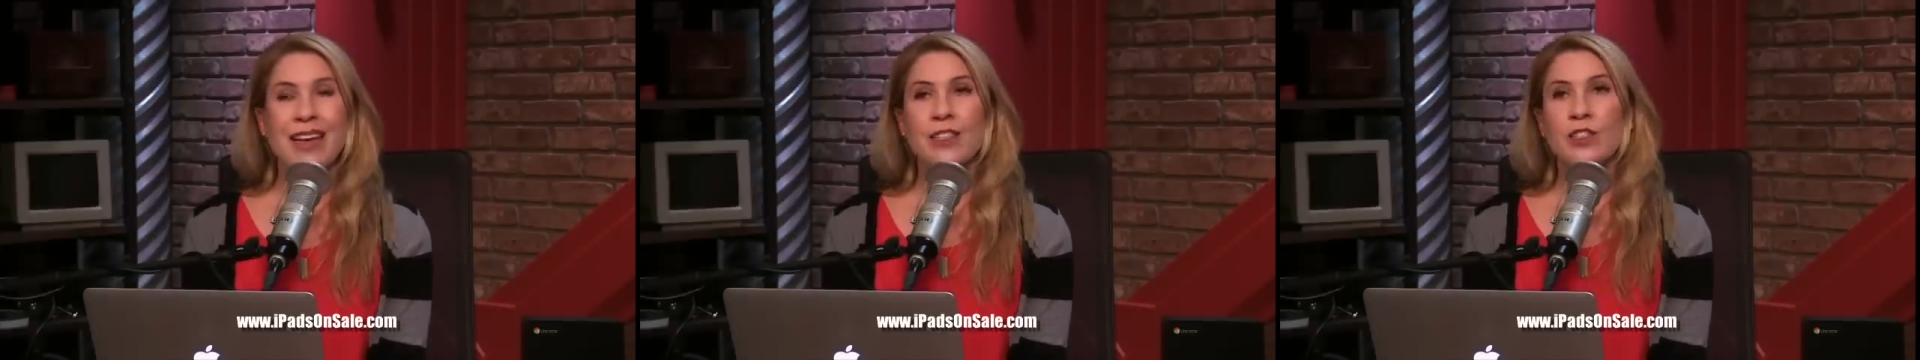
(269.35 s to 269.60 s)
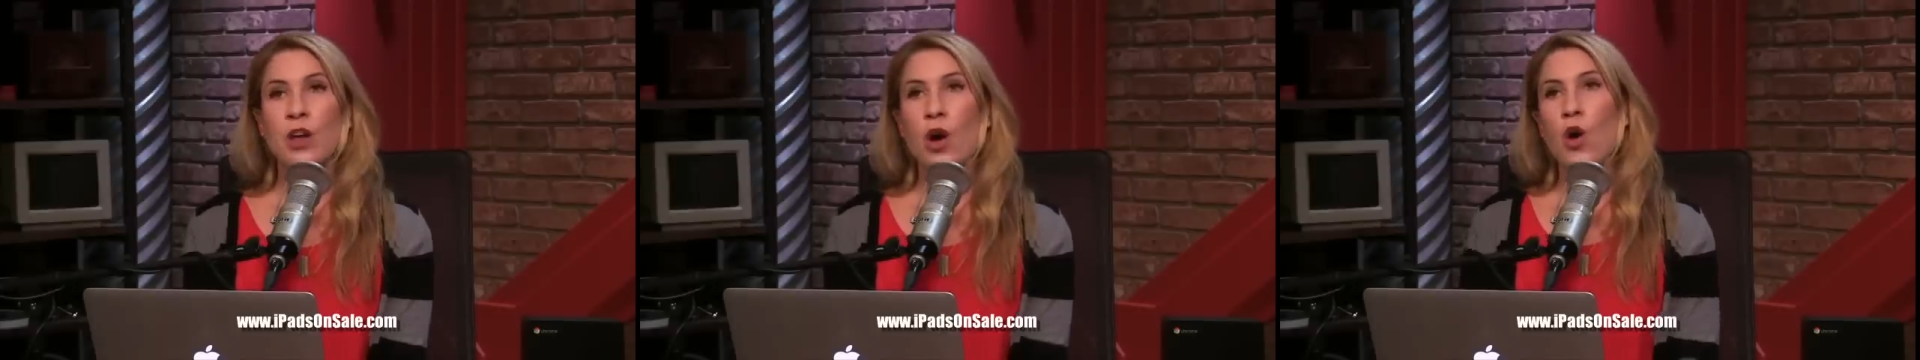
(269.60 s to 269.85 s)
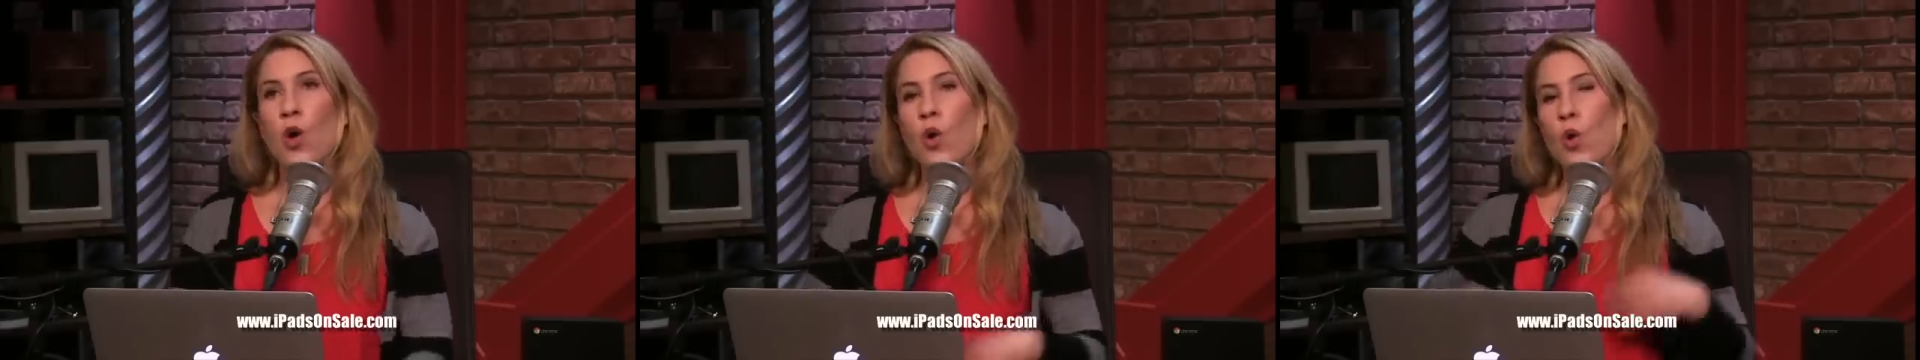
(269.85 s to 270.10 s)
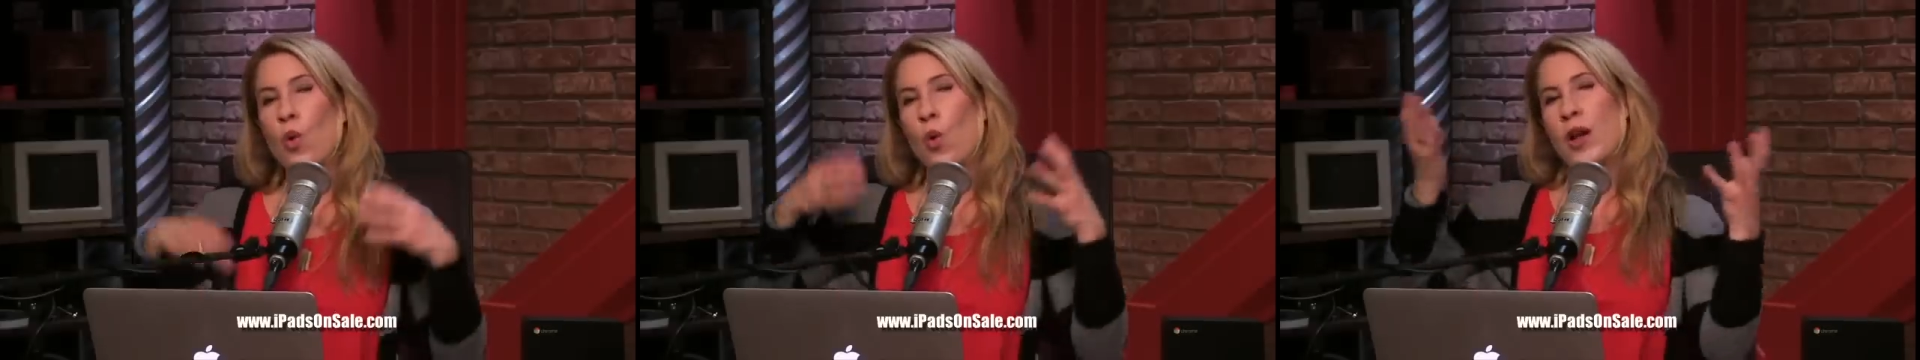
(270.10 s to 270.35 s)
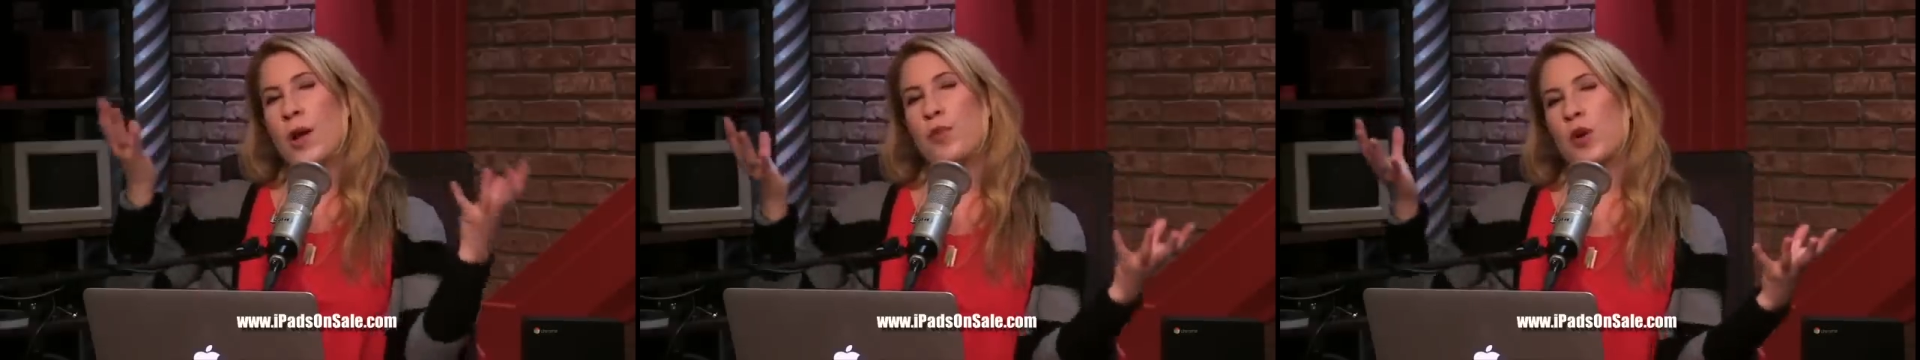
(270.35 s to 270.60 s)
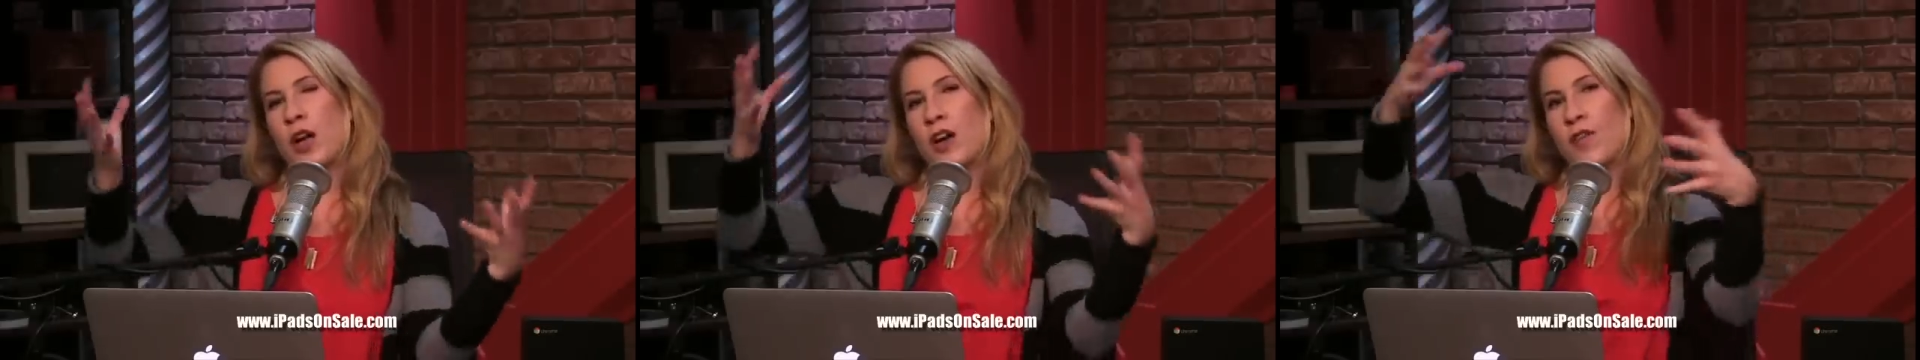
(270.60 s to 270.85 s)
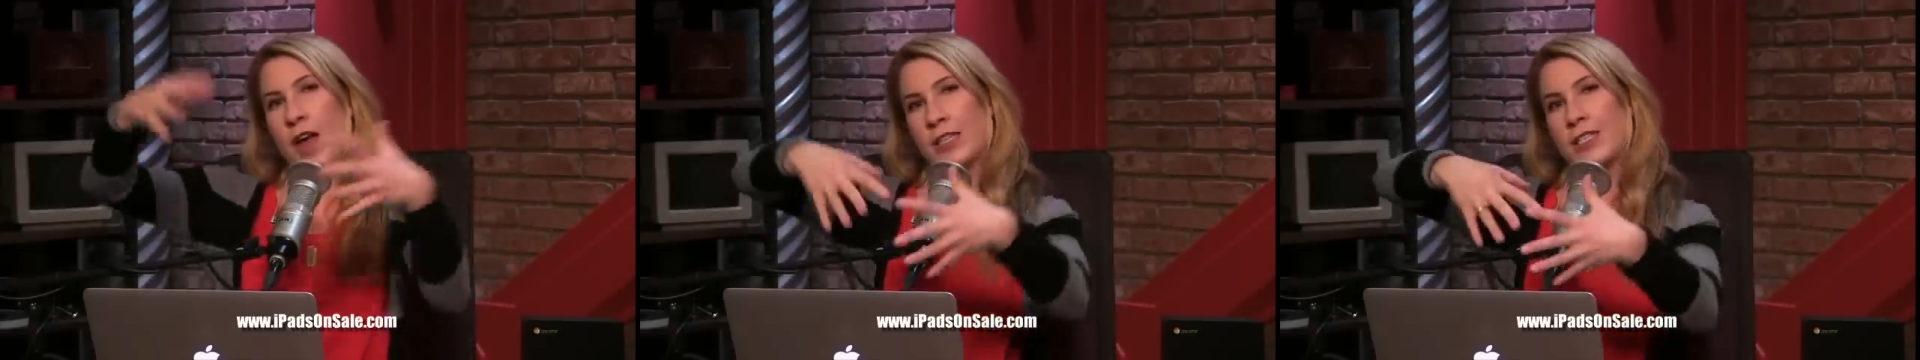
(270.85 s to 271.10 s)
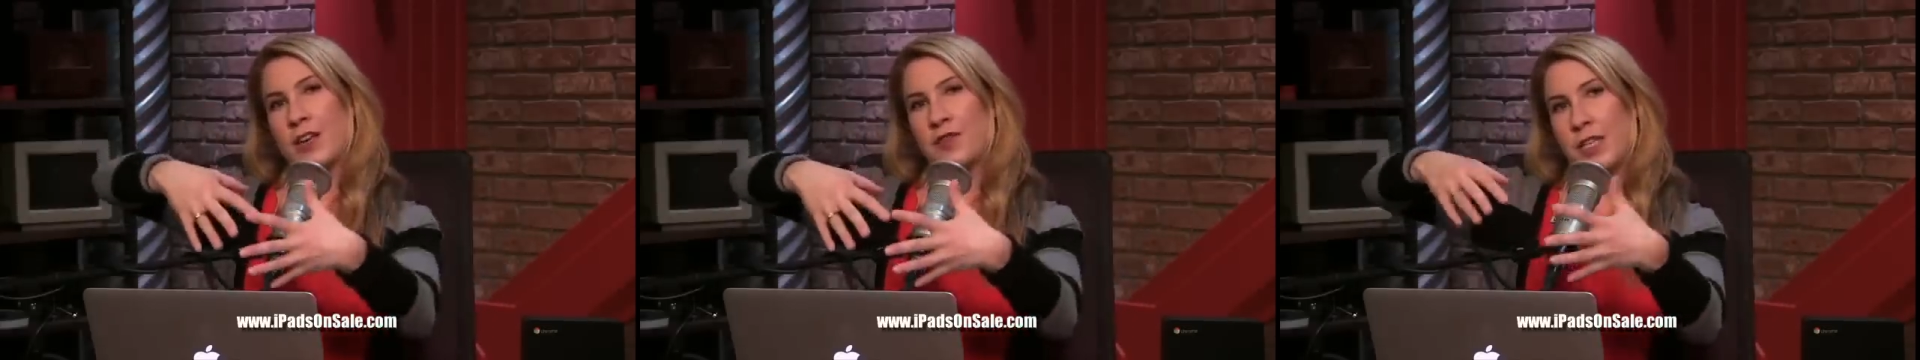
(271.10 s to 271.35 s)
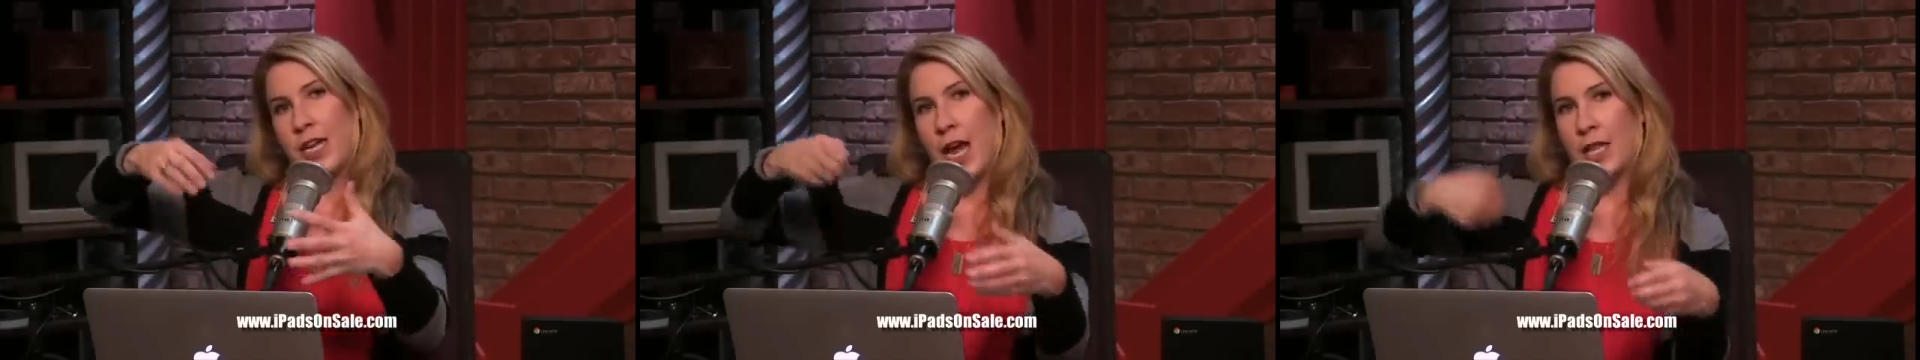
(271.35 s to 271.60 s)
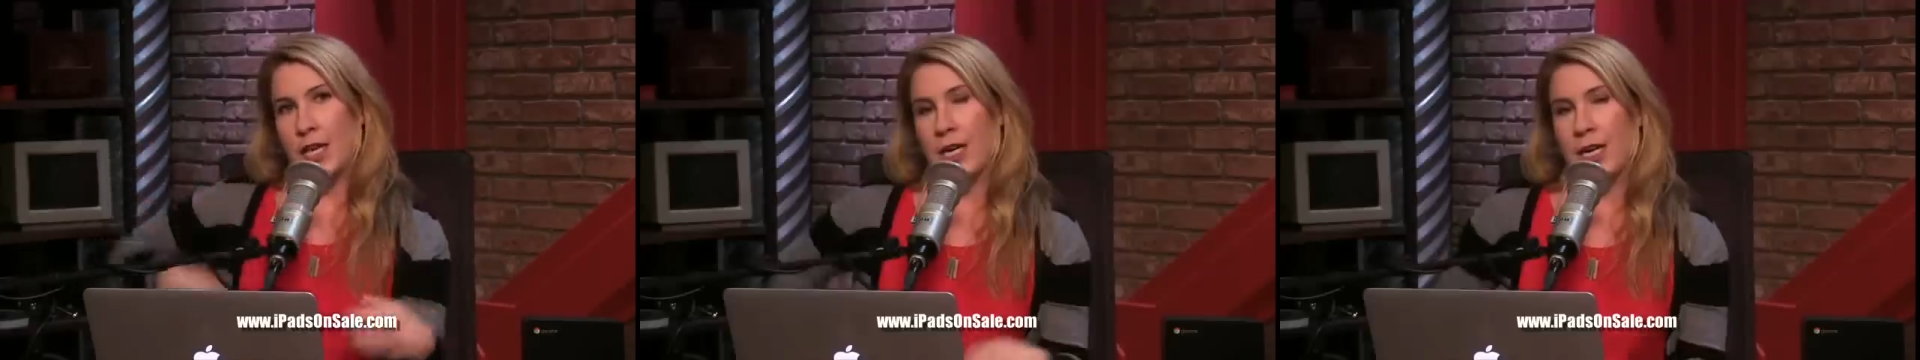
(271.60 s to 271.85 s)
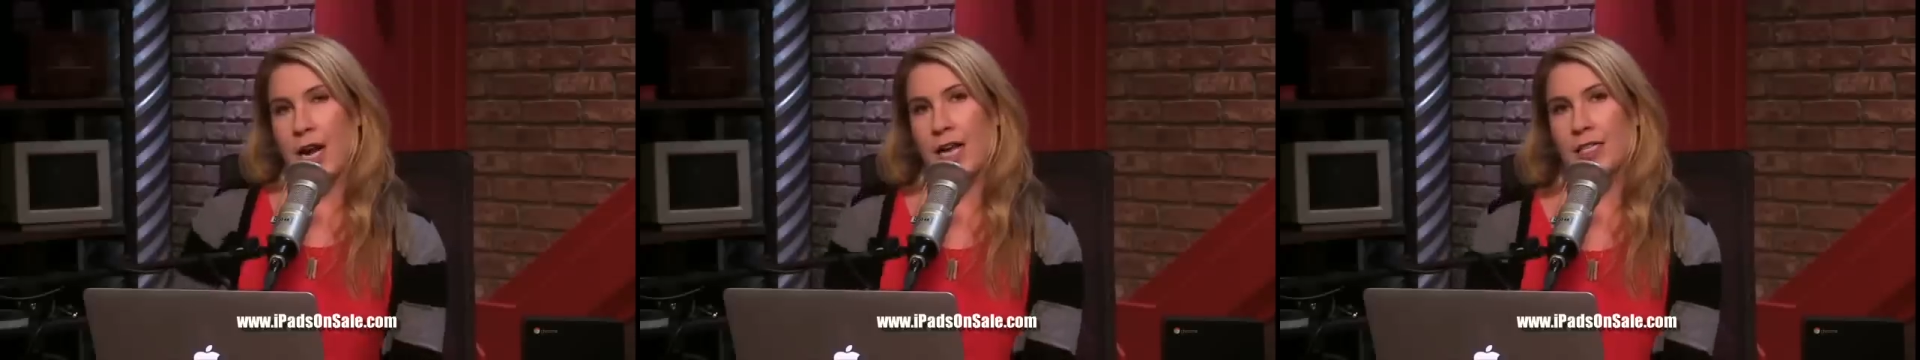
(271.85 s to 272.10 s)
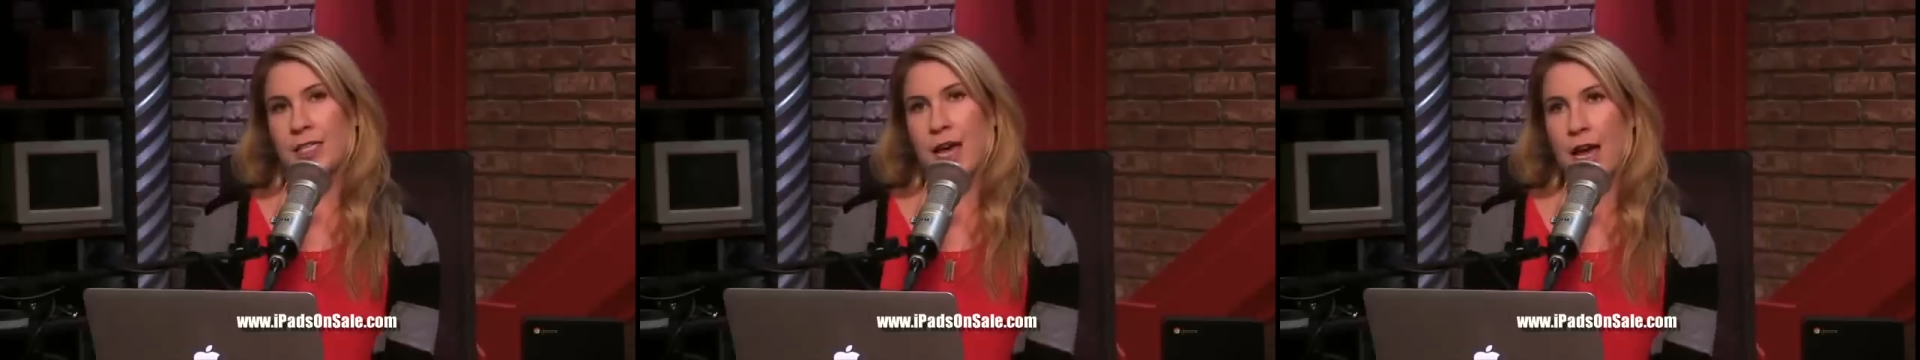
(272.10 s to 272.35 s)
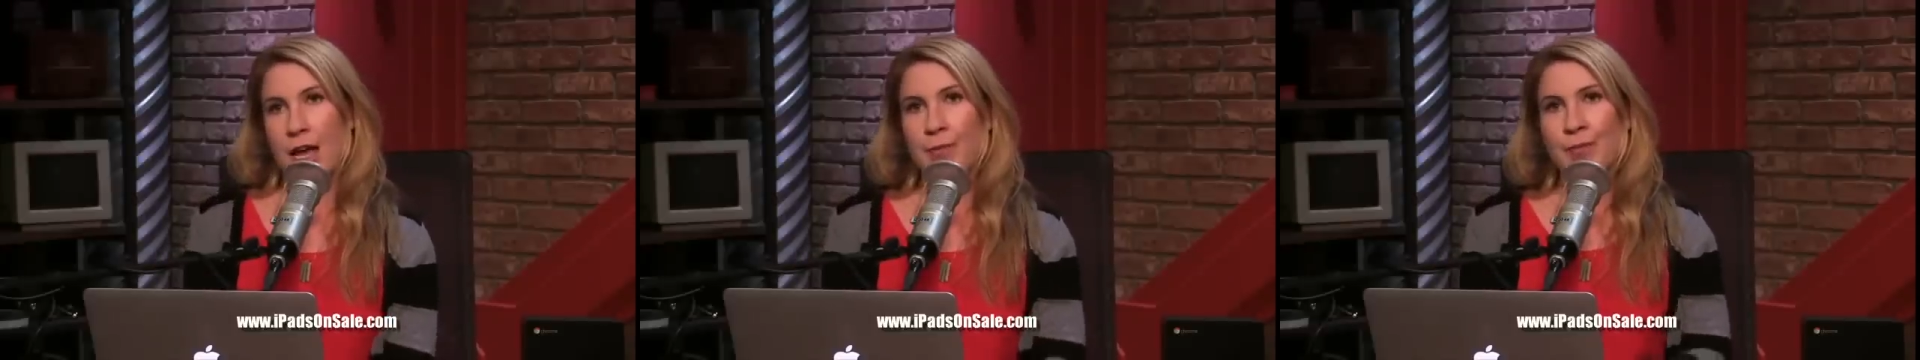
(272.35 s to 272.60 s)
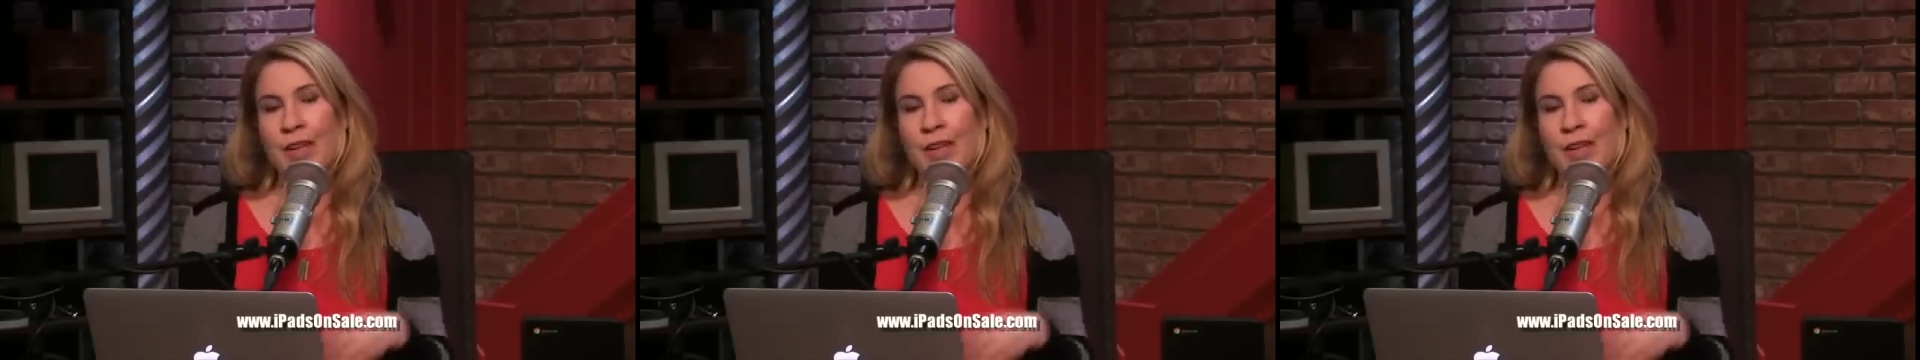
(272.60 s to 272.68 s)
So when I put all of that stuff together, I say,